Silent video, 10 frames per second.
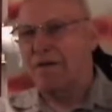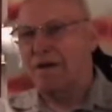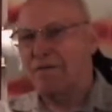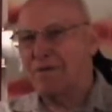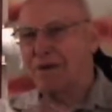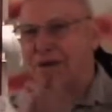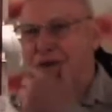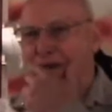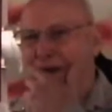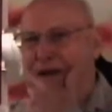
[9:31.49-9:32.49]
I don't
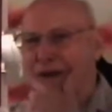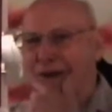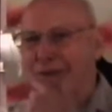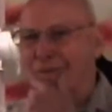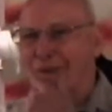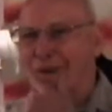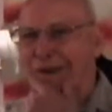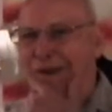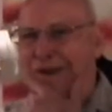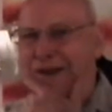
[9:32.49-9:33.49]
think that I am.
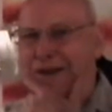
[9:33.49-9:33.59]
Okay.